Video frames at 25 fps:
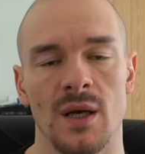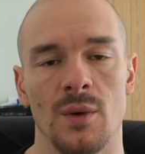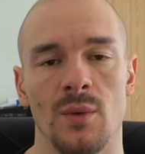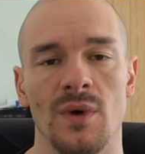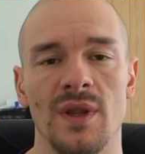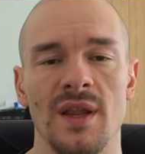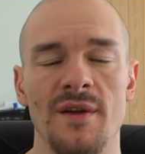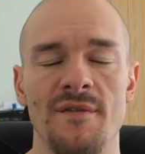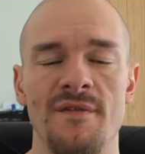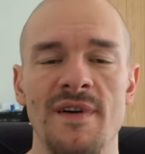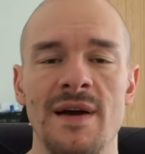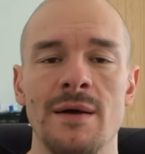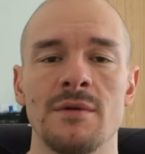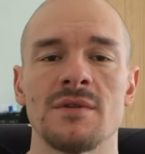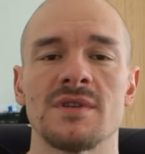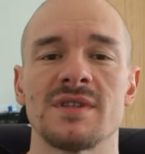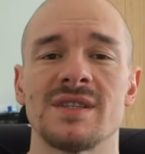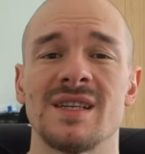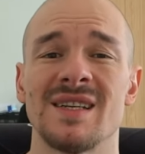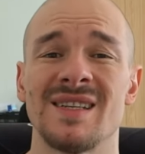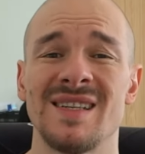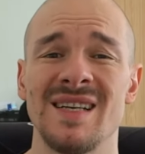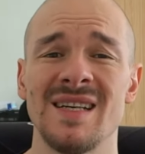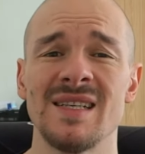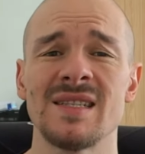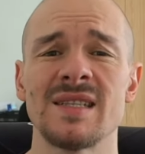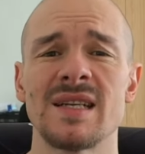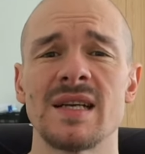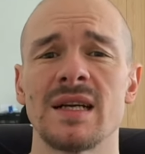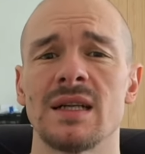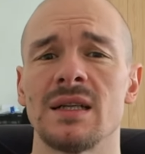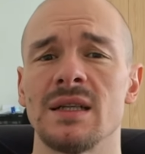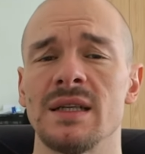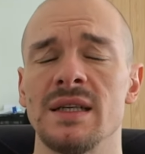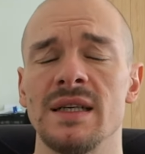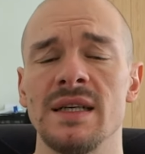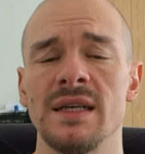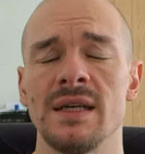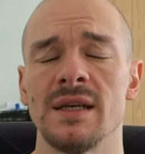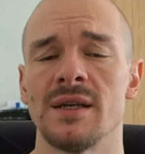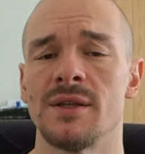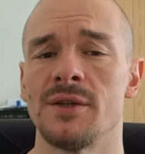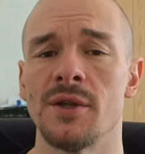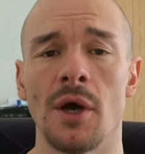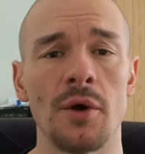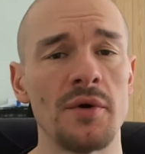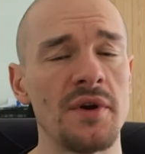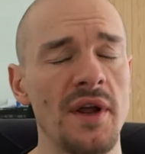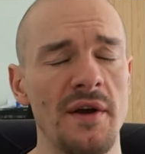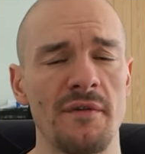Well, they found statistically
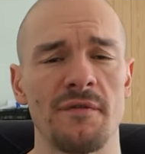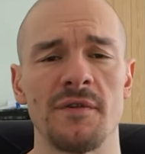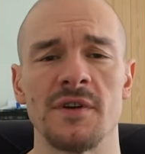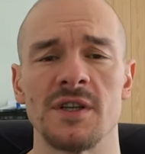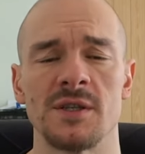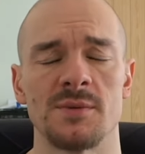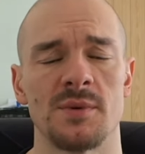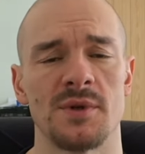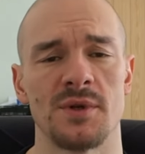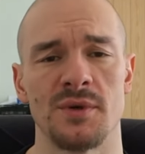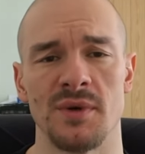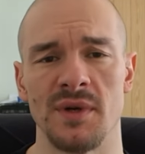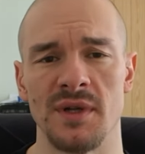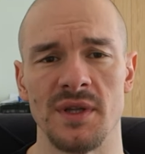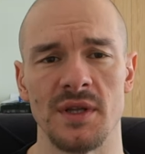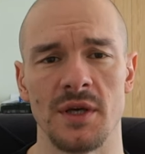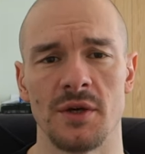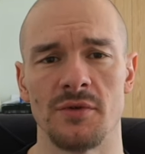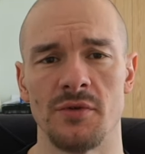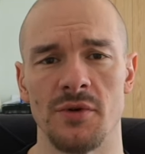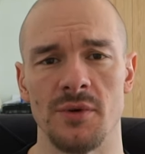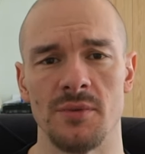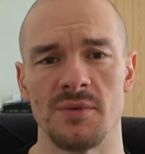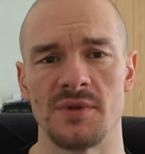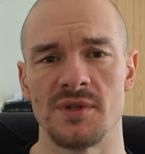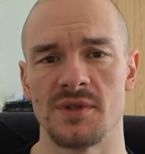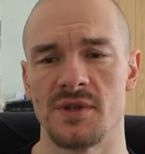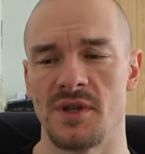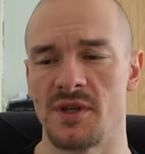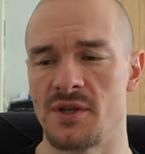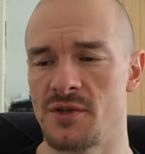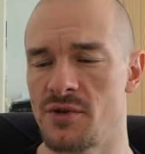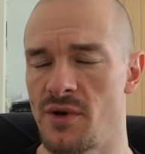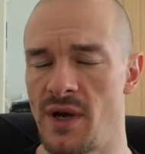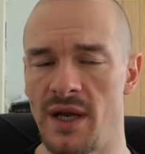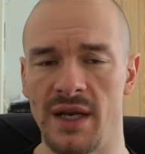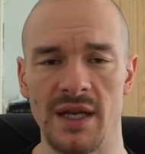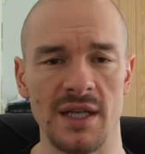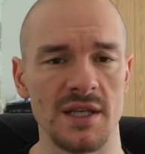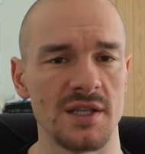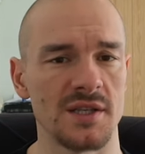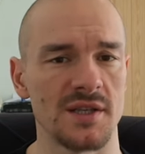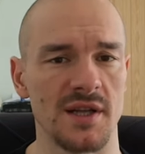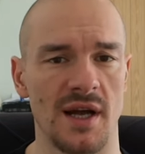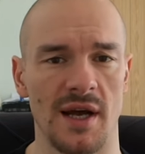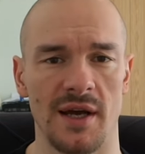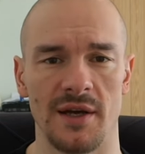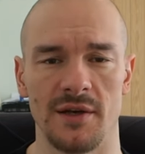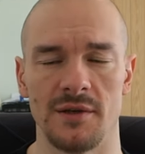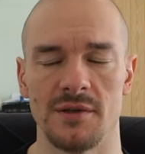no difference between the groups, the training
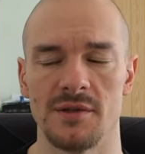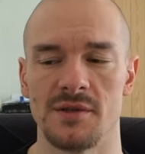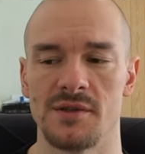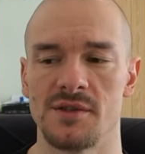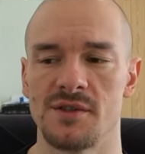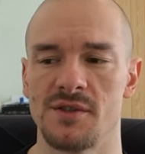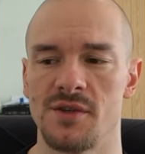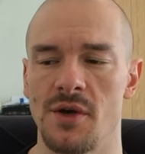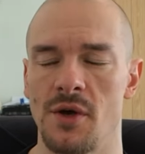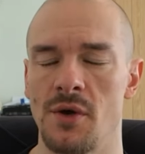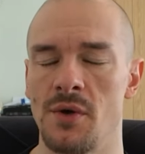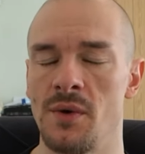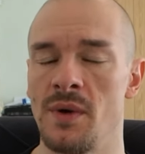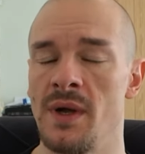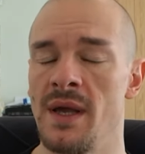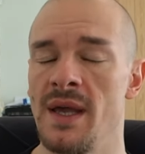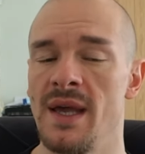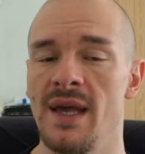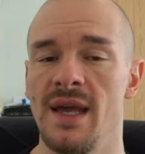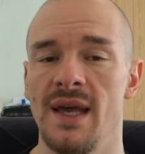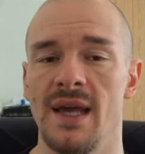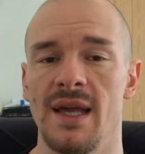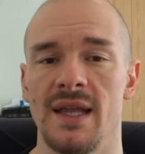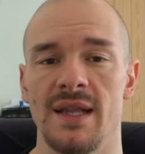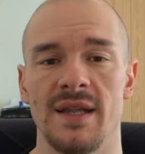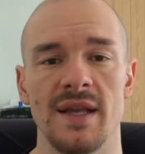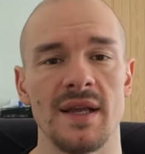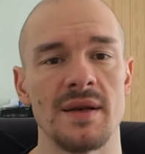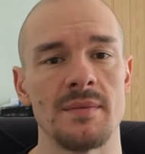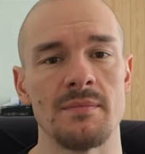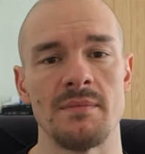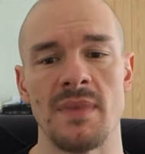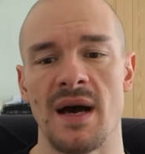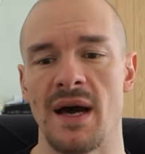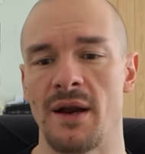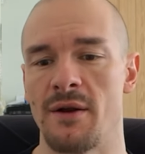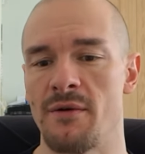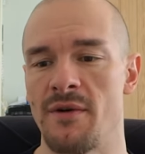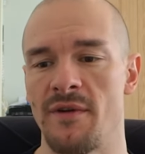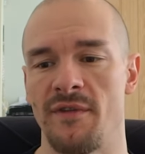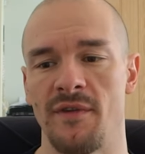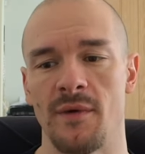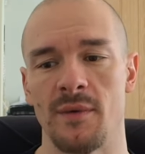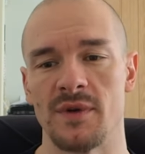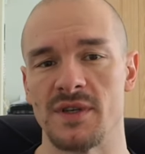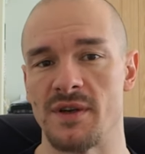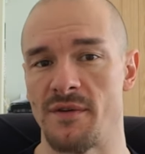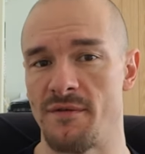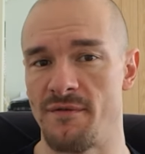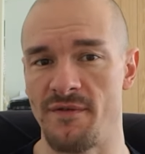styles. So it didn't matter if
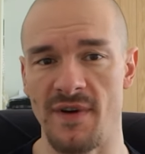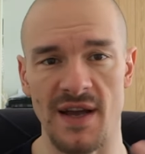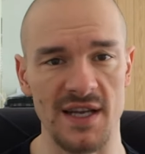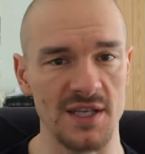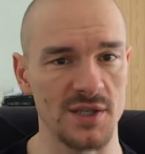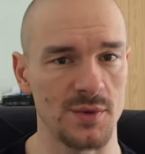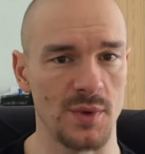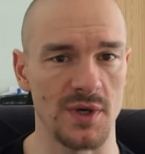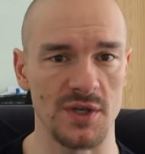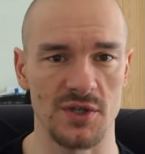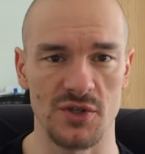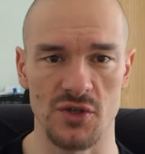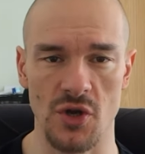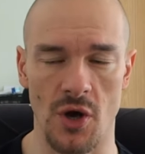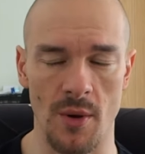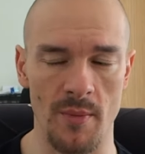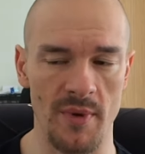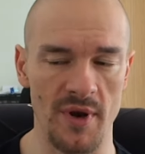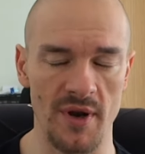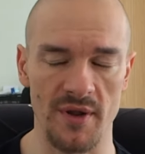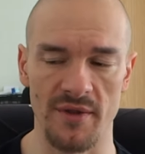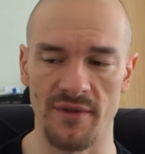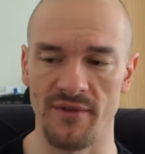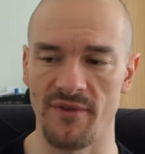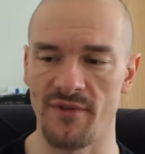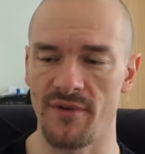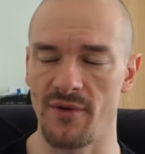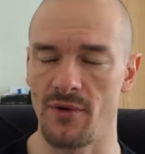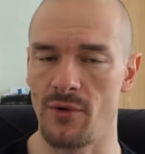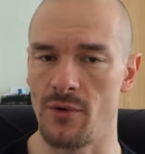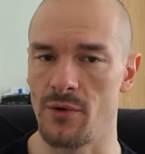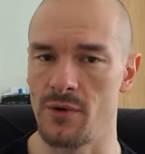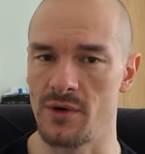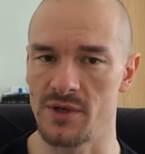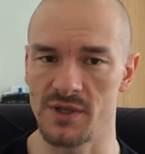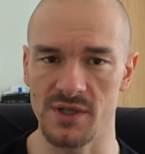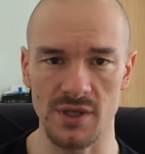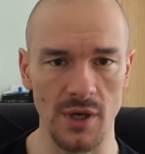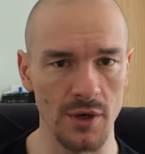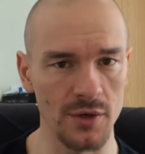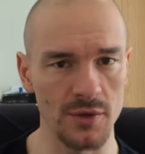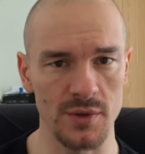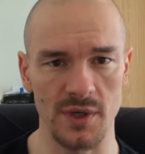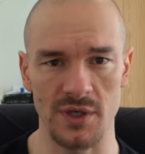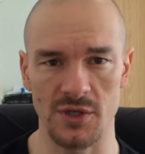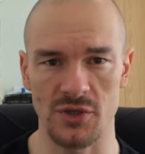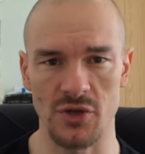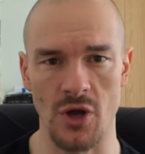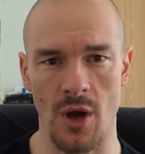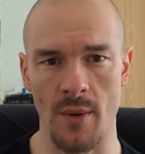it was a fast twitch dominant or a slow
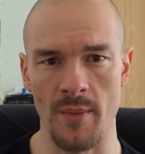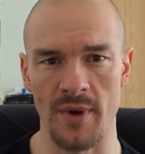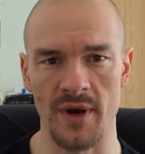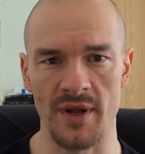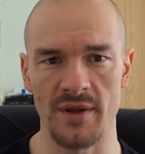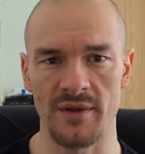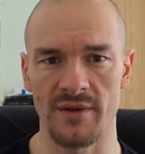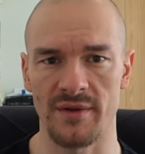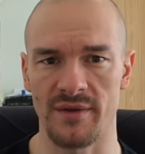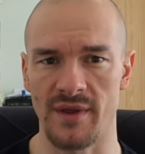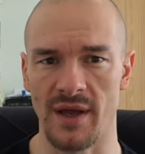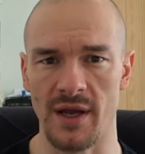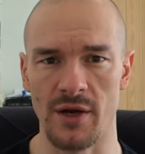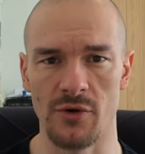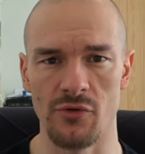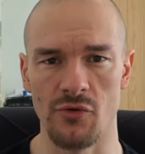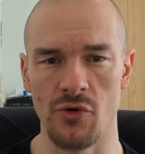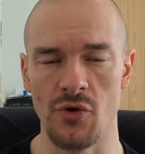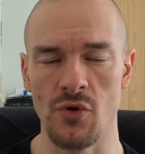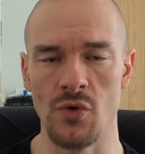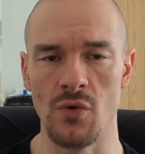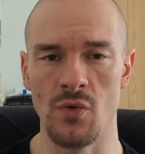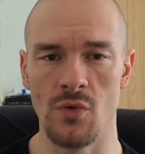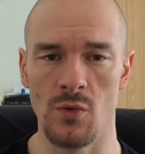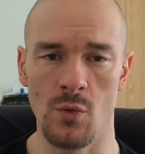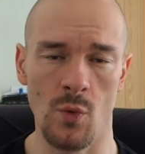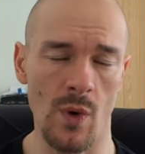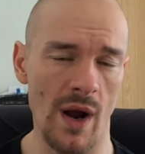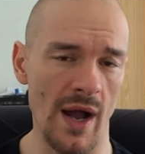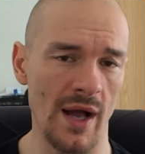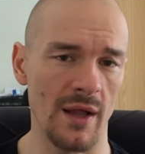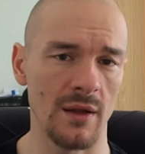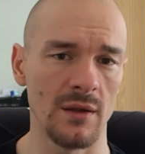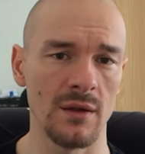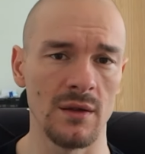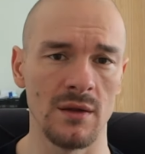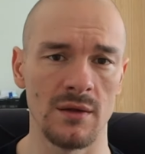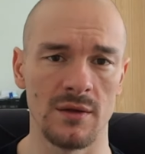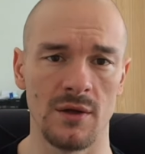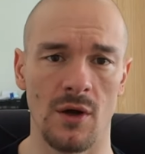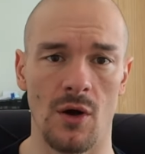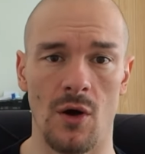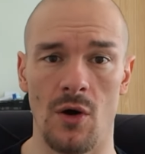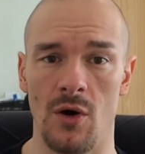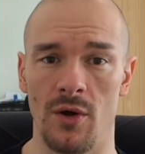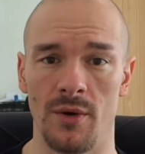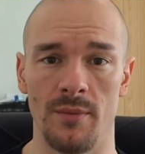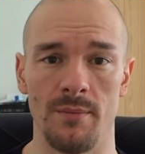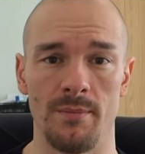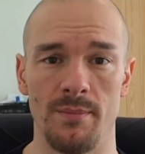twitch dominant, they grew well
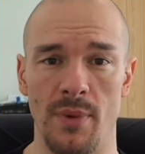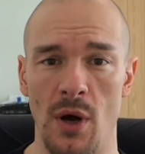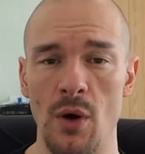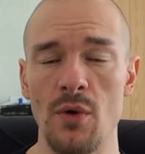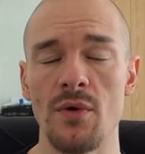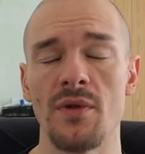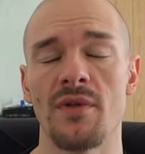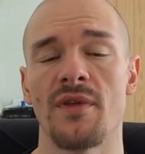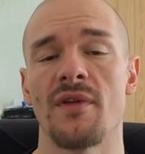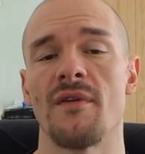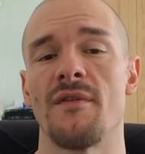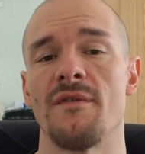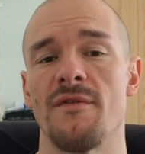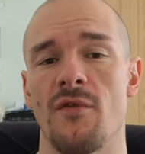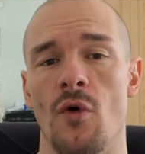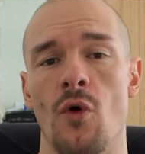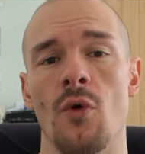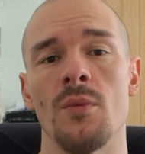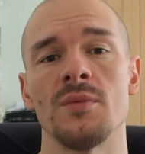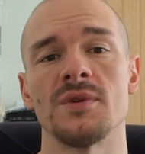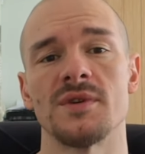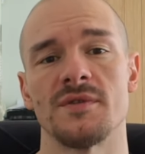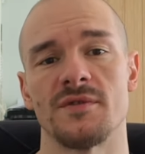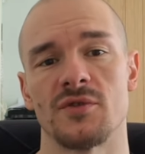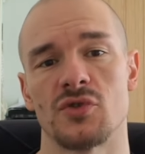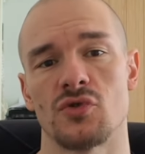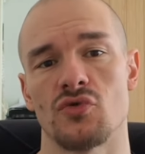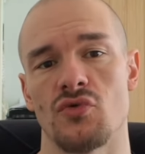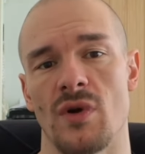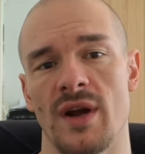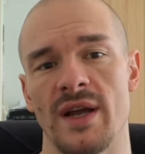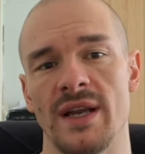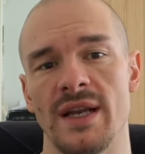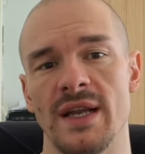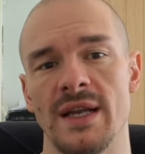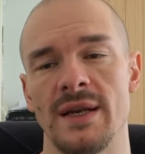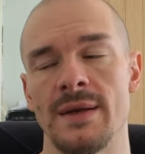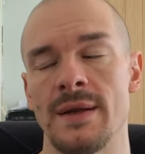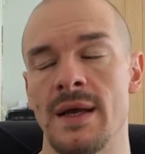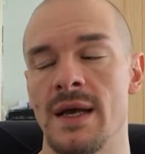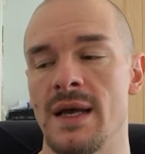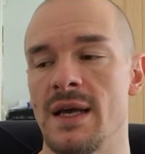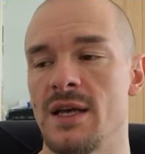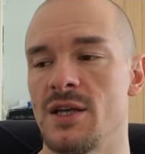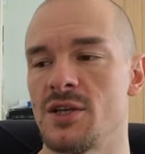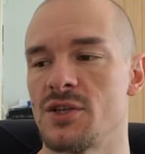on both forms of training.